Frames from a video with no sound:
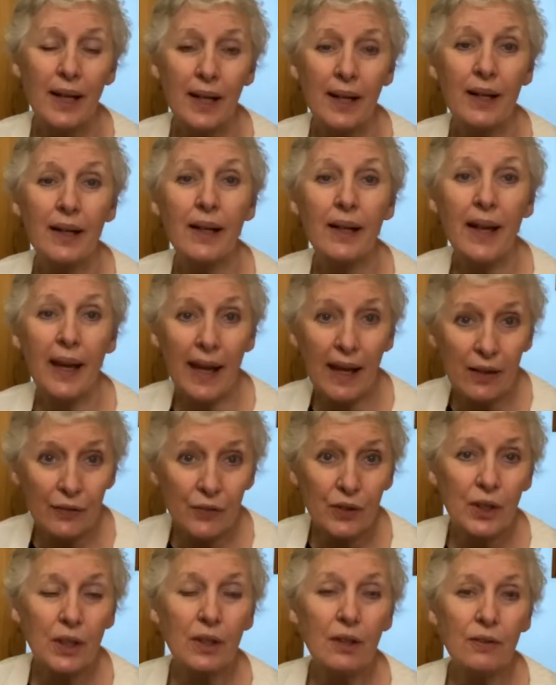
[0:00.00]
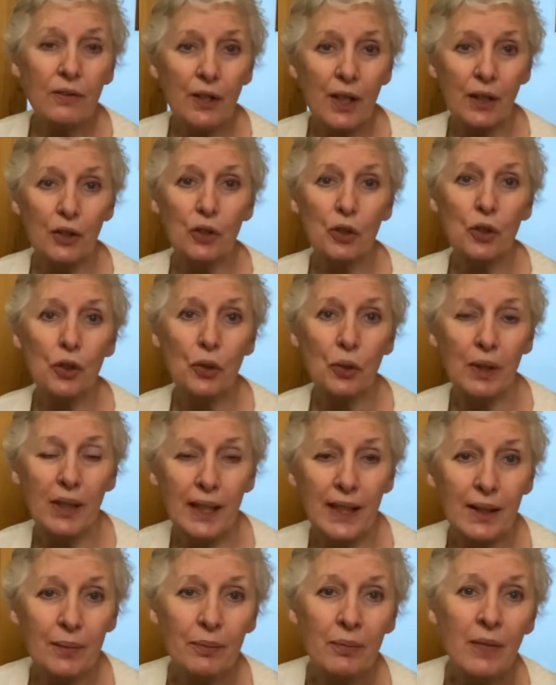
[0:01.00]
after you've done your
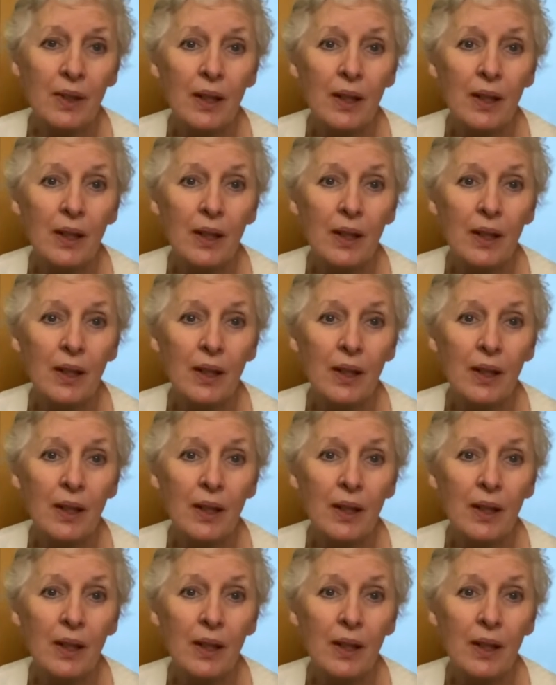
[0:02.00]
training.